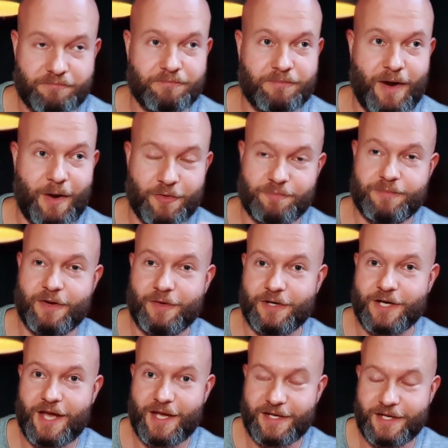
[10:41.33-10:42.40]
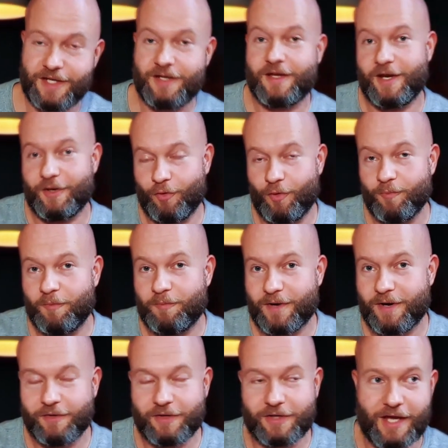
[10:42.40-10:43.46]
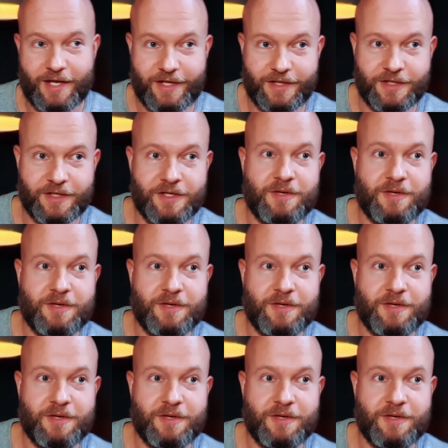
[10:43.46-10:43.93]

powered paragliding and normal paragliding,